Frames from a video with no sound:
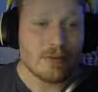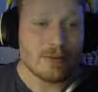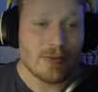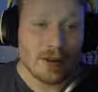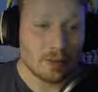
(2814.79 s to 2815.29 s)

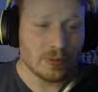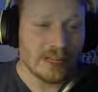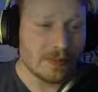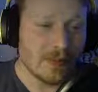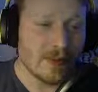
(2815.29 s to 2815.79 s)
they're not playing
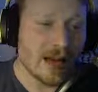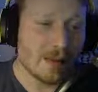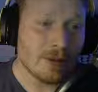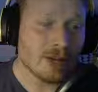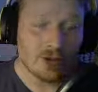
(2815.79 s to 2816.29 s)
melee
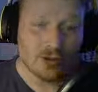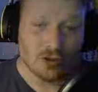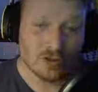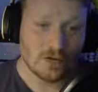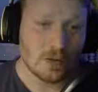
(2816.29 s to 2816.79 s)
army, you can
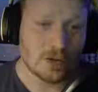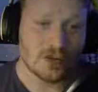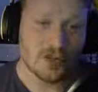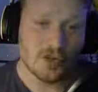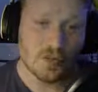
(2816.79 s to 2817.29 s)
just focus on
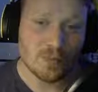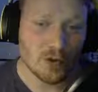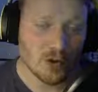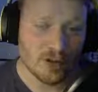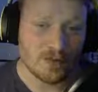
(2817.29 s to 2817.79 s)
using them
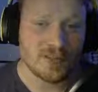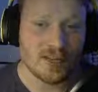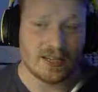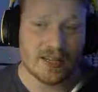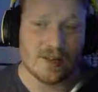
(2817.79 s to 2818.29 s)
purely for
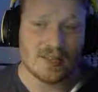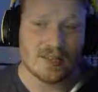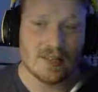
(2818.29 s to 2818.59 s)
secondaries.